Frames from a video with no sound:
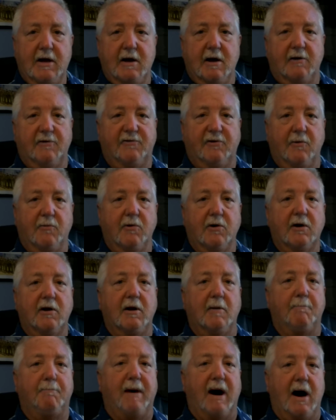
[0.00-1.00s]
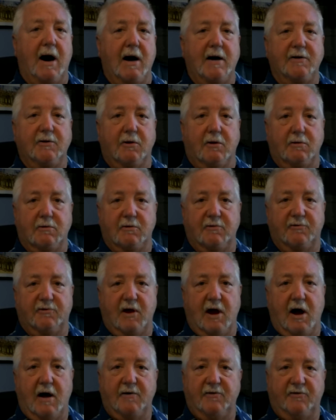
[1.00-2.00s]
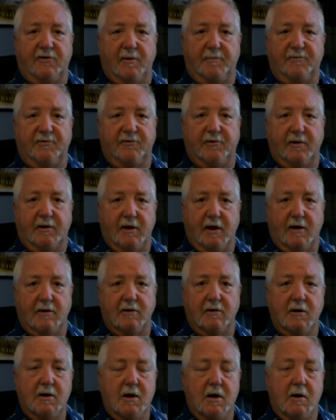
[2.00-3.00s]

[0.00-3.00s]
And so we're going to bind all those concepts together.